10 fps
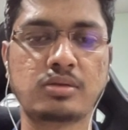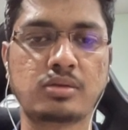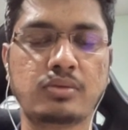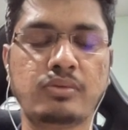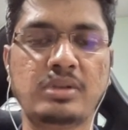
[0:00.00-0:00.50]

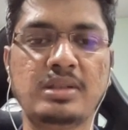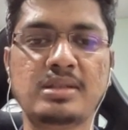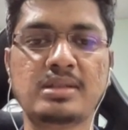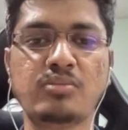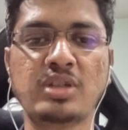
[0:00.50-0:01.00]
so this
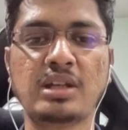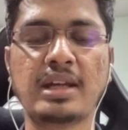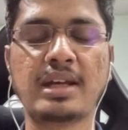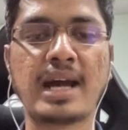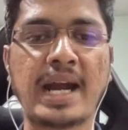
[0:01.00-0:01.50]
is something
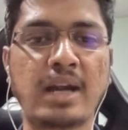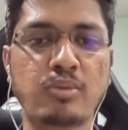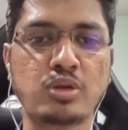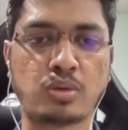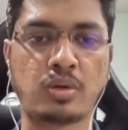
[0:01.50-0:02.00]
like an
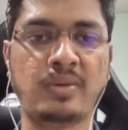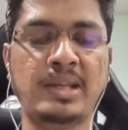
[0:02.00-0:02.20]
admin role.